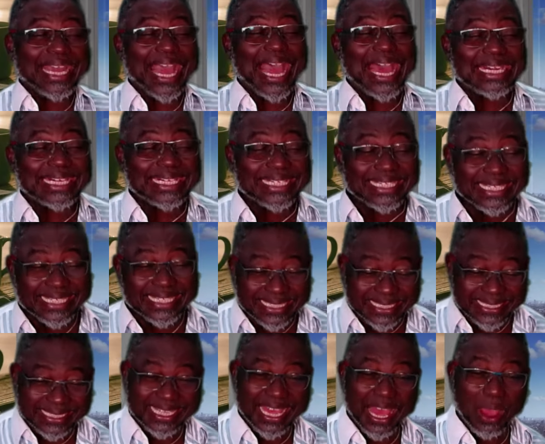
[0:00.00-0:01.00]
carried
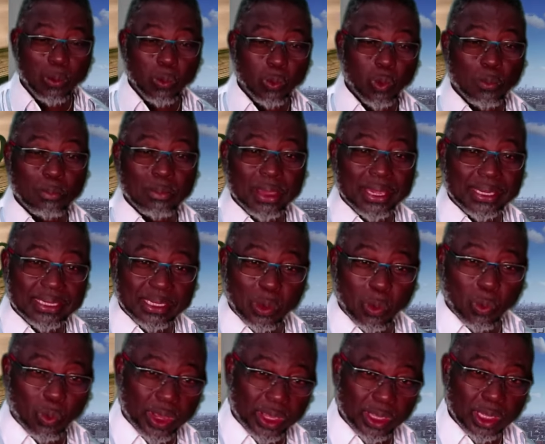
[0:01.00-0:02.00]
their women
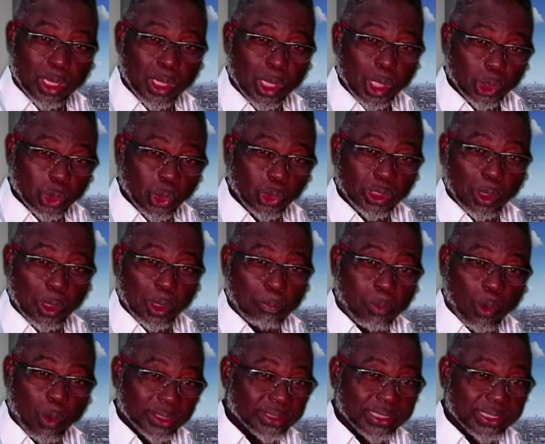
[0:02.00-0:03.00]
away to the
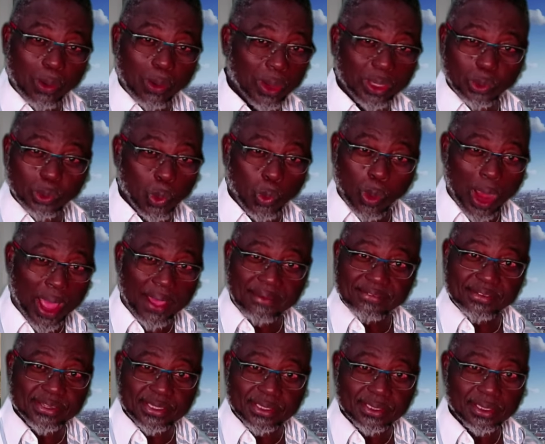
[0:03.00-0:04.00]
point there were no
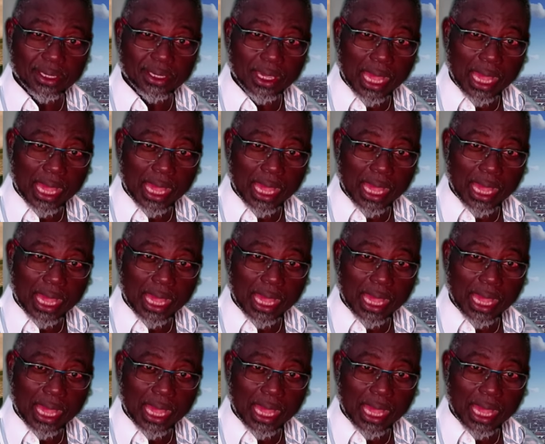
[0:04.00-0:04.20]
wives.